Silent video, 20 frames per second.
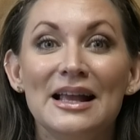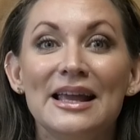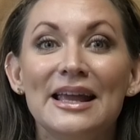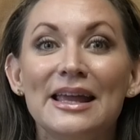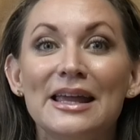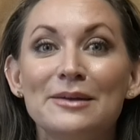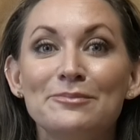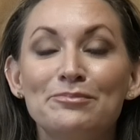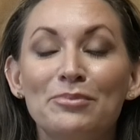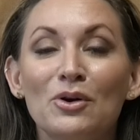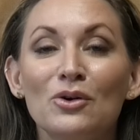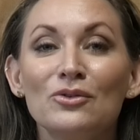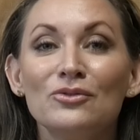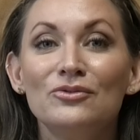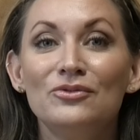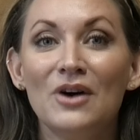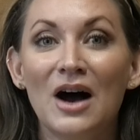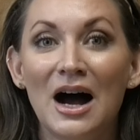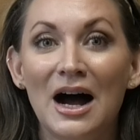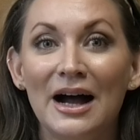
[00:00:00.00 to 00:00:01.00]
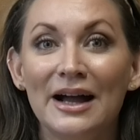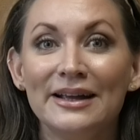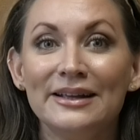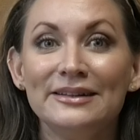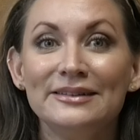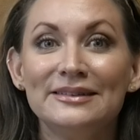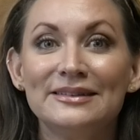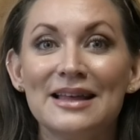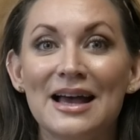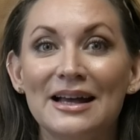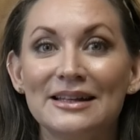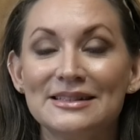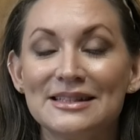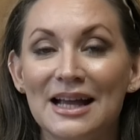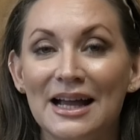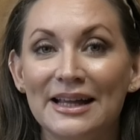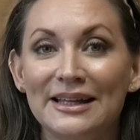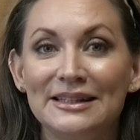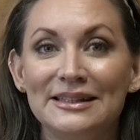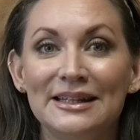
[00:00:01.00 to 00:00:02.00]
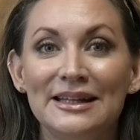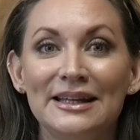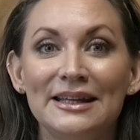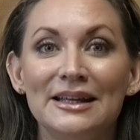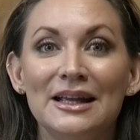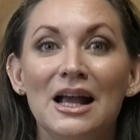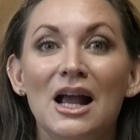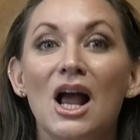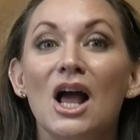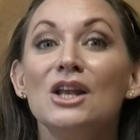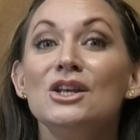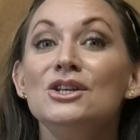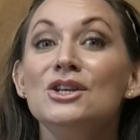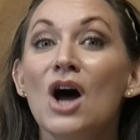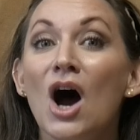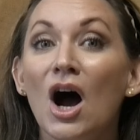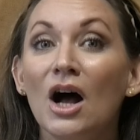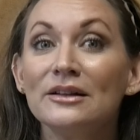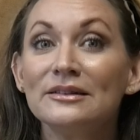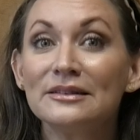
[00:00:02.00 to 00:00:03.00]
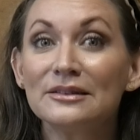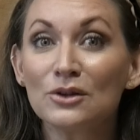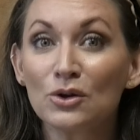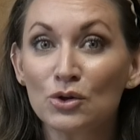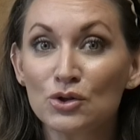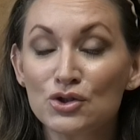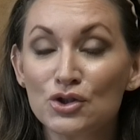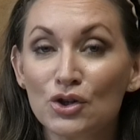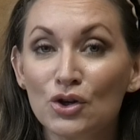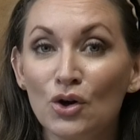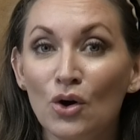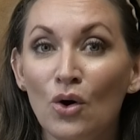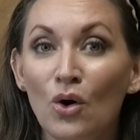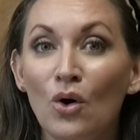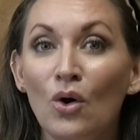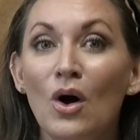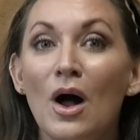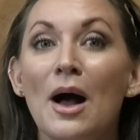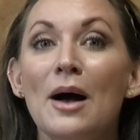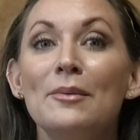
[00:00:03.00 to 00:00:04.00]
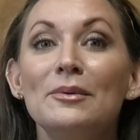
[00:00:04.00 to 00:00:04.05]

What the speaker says: it provides that tightening, non-surgical,